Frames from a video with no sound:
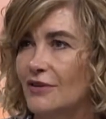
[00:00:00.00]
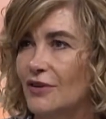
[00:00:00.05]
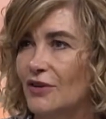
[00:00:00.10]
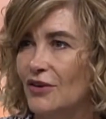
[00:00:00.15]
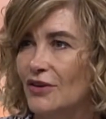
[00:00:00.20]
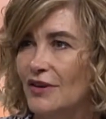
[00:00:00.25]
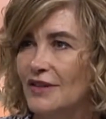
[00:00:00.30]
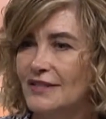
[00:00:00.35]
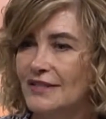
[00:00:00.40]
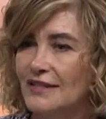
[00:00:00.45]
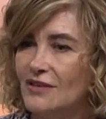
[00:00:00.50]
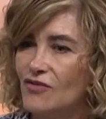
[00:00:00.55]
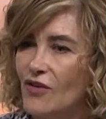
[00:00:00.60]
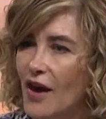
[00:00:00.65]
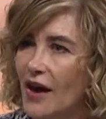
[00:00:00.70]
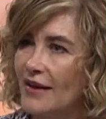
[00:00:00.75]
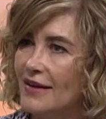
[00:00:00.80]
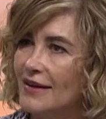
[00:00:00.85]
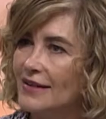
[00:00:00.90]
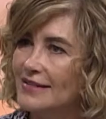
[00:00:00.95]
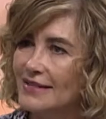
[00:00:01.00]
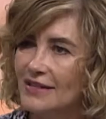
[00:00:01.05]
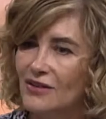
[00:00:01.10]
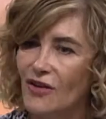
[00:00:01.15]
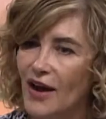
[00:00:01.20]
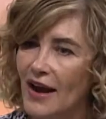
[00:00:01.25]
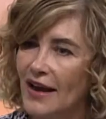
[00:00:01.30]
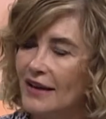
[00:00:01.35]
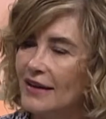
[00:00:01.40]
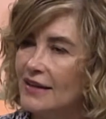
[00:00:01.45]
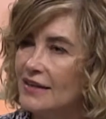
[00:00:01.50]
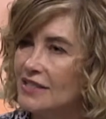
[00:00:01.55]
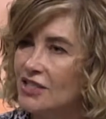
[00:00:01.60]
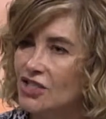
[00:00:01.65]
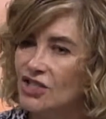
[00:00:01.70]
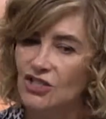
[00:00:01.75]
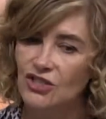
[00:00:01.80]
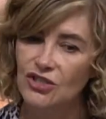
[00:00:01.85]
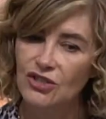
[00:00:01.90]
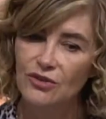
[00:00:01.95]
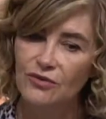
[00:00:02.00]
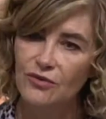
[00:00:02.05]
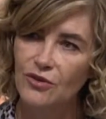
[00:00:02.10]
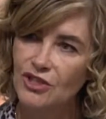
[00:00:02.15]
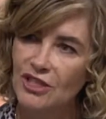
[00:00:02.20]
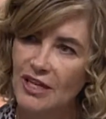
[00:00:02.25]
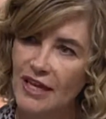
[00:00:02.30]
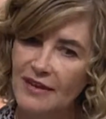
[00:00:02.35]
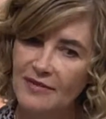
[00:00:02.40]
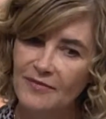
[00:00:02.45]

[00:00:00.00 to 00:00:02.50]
You know, it's a great it's a great little addition to your routine.